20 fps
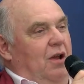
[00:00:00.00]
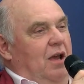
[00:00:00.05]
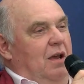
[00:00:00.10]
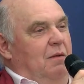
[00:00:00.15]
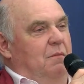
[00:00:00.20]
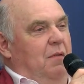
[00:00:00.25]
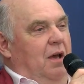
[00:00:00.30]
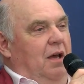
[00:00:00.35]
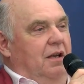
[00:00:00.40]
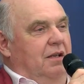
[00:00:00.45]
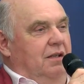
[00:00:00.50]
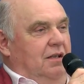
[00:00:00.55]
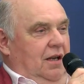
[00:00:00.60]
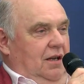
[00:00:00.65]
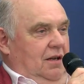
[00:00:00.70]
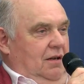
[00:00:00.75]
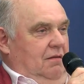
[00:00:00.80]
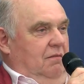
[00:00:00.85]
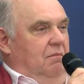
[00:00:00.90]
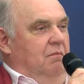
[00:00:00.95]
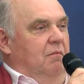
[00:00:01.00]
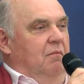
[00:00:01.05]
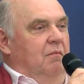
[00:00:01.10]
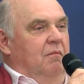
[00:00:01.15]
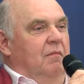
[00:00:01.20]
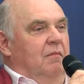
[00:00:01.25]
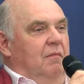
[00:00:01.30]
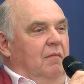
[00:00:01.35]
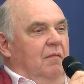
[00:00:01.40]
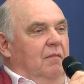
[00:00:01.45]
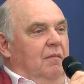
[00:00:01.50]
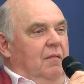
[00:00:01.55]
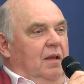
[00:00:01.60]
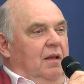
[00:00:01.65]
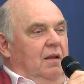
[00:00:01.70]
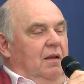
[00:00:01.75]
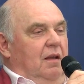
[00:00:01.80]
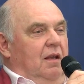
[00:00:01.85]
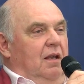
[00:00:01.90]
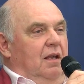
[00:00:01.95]
him and he
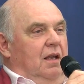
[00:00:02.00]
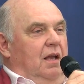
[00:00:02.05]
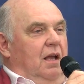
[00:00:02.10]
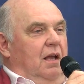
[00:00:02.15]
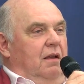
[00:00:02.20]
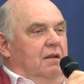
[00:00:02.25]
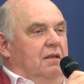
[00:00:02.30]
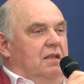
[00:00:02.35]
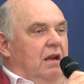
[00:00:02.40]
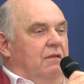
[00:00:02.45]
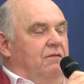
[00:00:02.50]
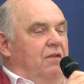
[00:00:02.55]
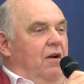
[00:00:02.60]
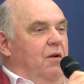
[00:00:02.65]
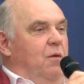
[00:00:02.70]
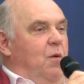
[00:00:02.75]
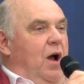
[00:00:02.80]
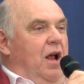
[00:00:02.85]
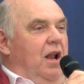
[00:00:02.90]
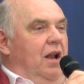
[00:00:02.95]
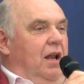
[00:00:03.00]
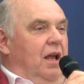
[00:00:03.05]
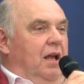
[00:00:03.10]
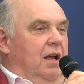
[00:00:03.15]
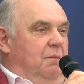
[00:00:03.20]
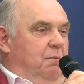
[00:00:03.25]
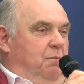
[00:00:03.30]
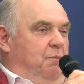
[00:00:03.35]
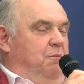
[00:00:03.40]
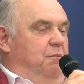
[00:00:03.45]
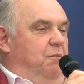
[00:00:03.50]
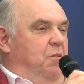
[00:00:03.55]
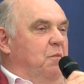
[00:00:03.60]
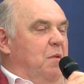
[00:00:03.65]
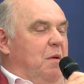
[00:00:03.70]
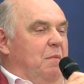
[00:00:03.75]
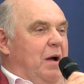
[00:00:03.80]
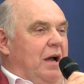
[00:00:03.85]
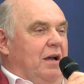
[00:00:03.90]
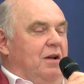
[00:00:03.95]
said, Very well, put
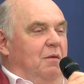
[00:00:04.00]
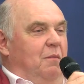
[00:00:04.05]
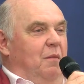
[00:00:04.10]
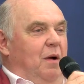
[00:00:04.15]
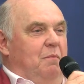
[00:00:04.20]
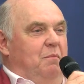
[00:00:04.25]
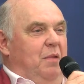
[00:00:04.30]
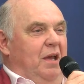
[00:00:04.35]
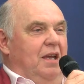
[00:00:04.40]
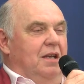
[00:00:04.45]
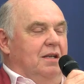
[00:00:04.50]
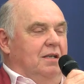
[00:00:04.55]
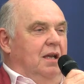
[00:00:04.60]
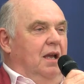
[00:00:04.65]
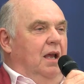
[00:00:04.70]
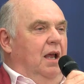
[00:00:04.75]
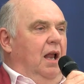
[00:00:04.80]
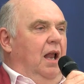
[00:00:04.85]
me back on my beat.